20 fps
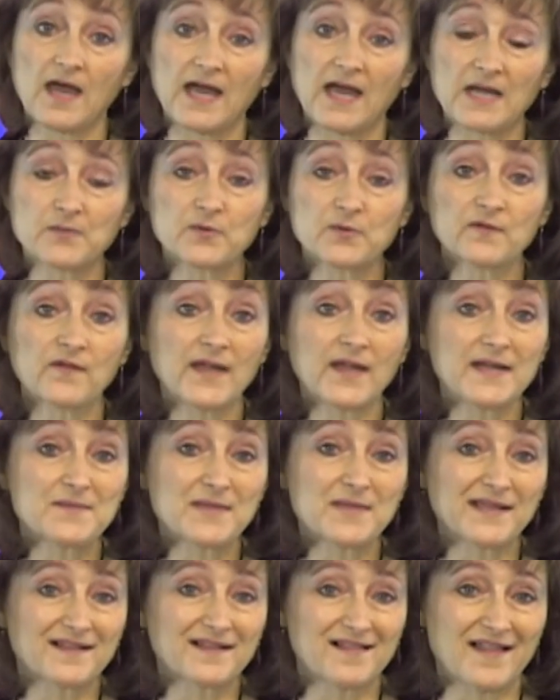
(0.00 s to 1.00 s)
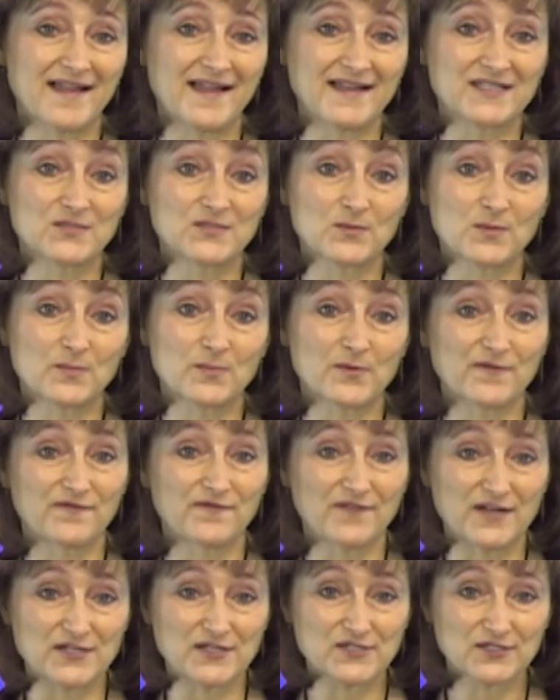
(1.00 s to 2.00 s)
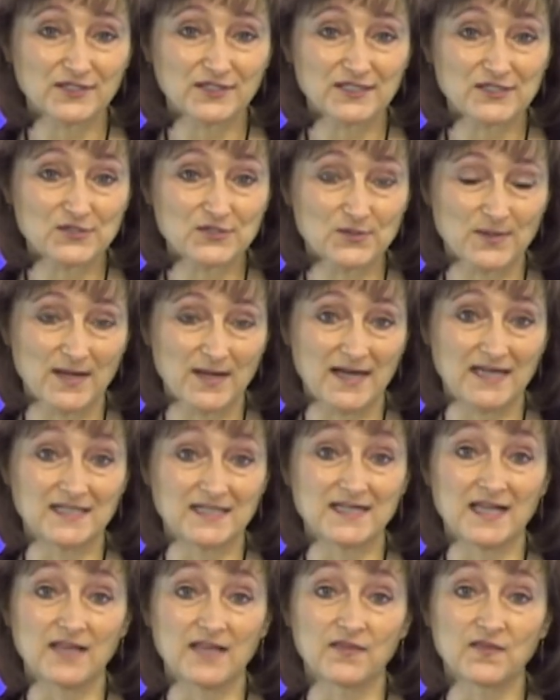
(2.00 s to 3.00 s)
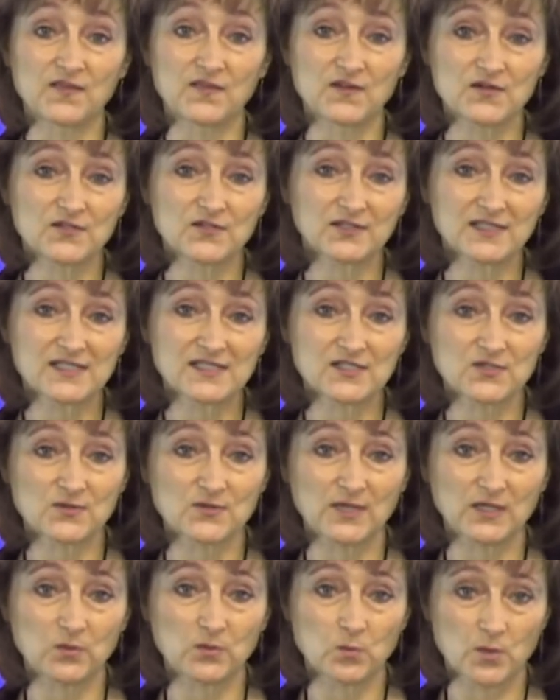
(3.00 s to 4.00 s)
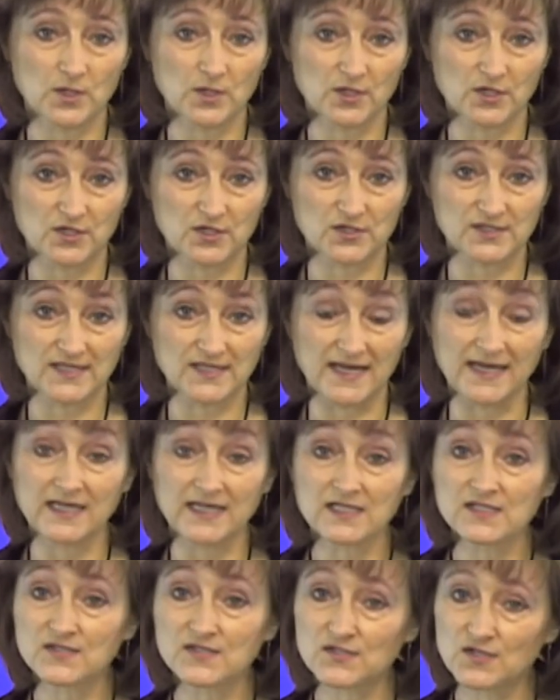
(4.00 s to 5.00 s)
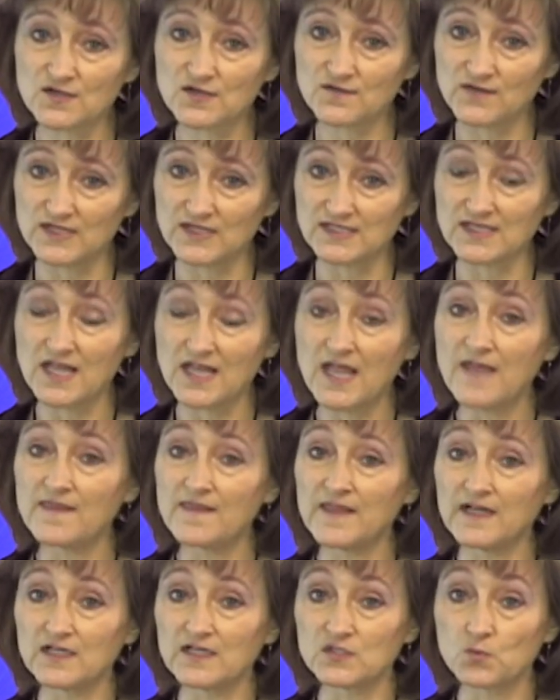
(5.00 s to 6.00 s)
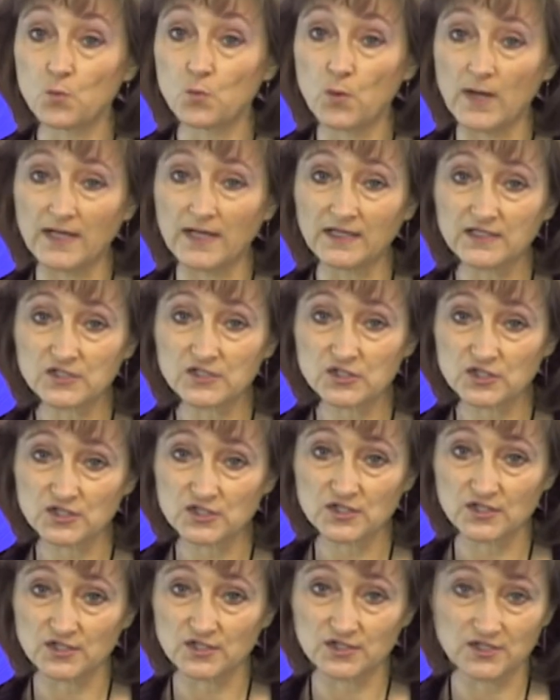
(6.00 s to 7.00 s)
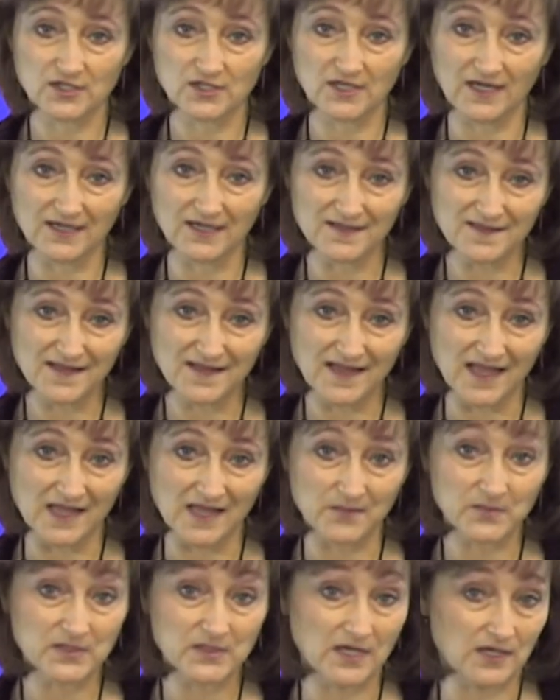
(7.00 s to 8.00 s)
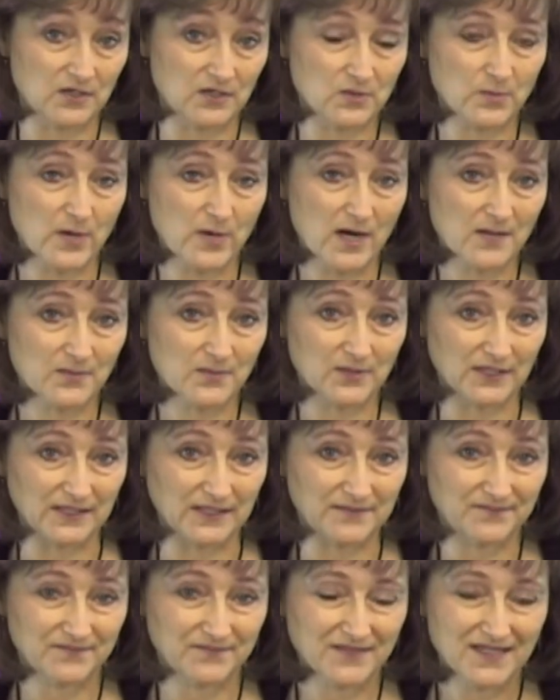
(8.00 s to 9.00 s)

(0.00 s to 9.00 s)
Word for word: I provide my clients with professionally trained and thoroughly screened workers and a service that is well insured should anything happen on your property.